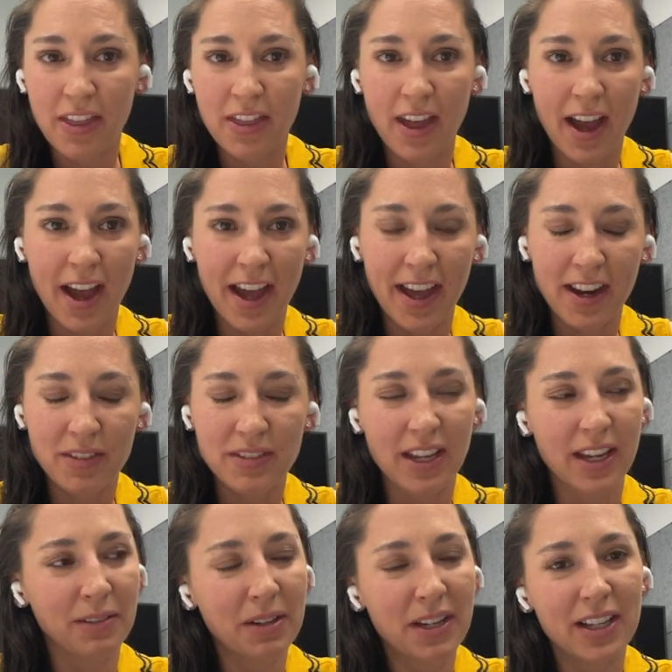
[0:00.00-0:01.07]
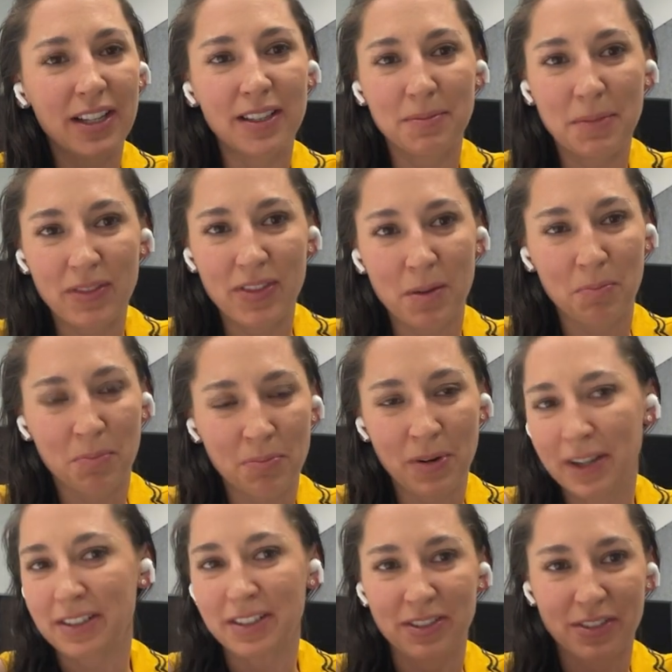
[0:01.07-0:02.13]
That I was like, well, I mean, they're
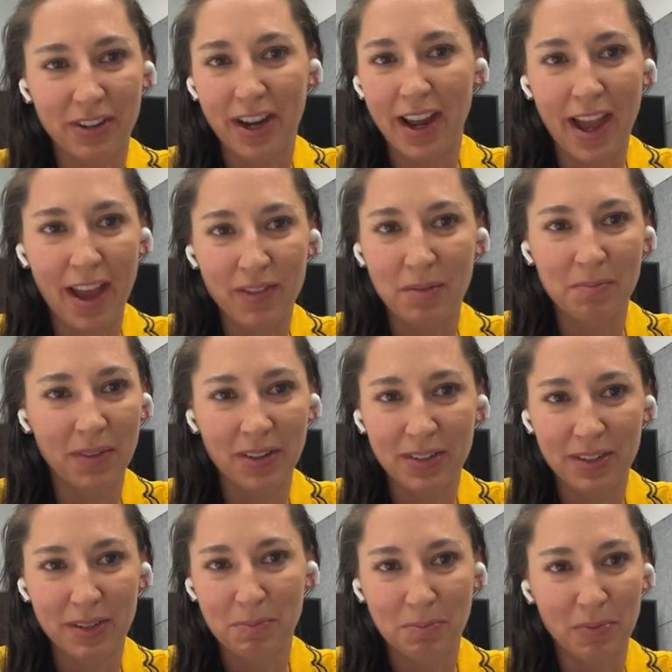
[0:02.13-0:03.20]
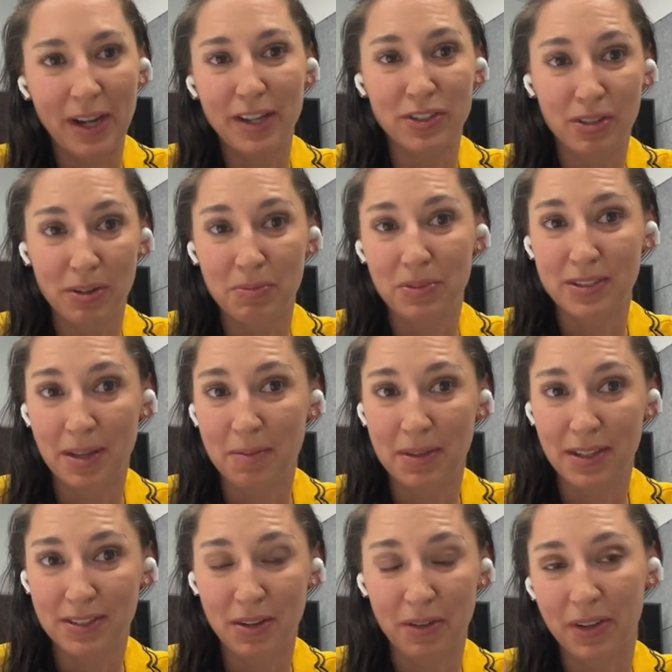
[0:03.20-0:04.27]
pregnant, or I have a or a brain tumor,
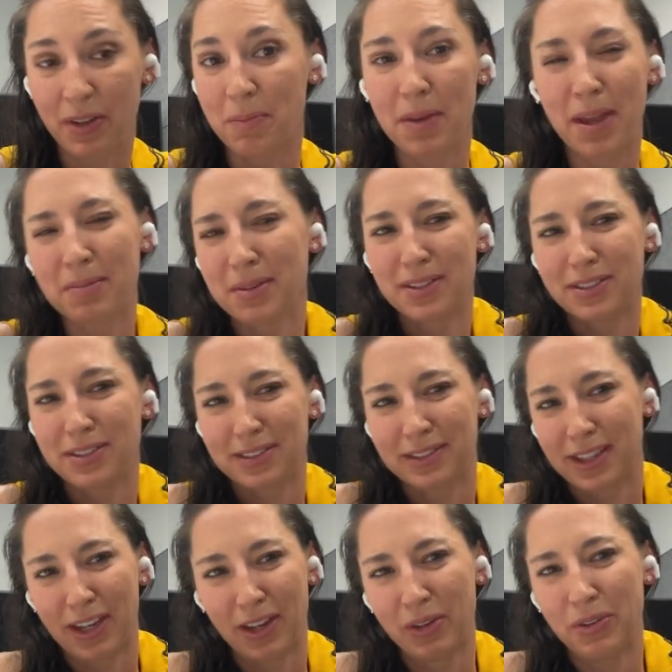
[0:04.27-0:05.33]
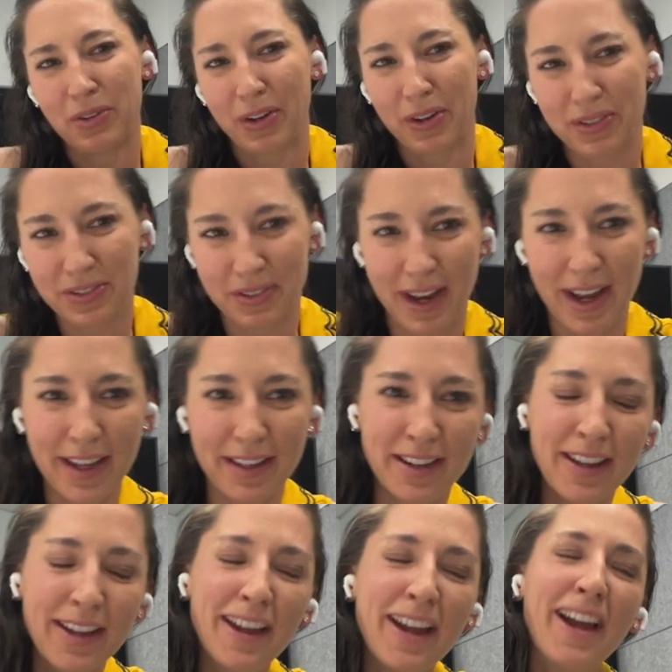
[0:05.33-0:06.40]
something's going on. Maybe it's just like who knows, right?
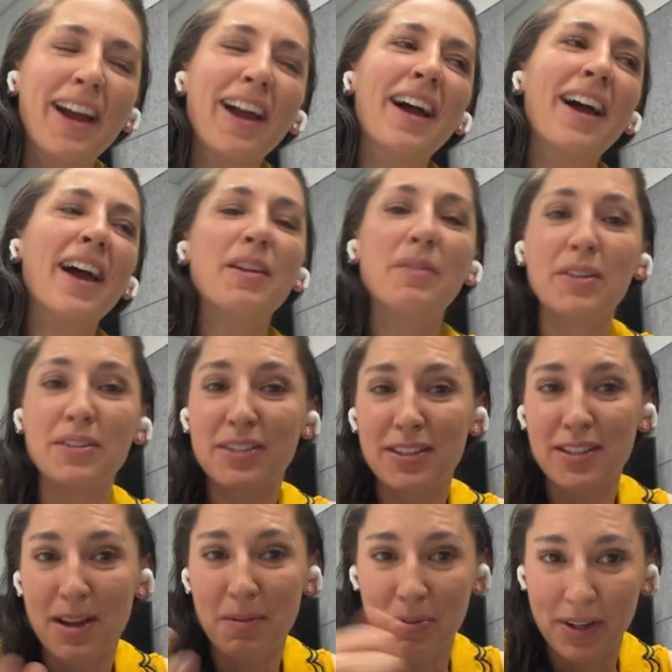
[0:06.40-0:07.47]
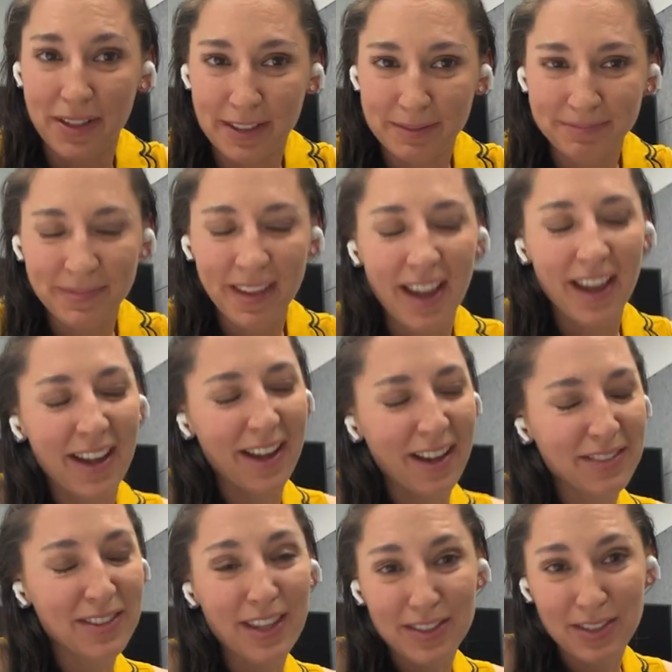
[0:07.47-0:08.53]
anyway, it turns out pregnant.
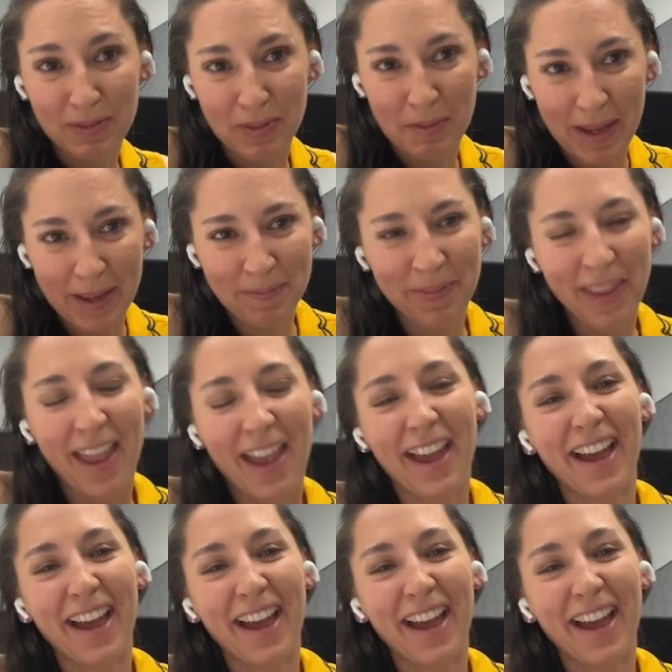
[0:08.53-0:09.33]
Uh, so that's good for good, me. Good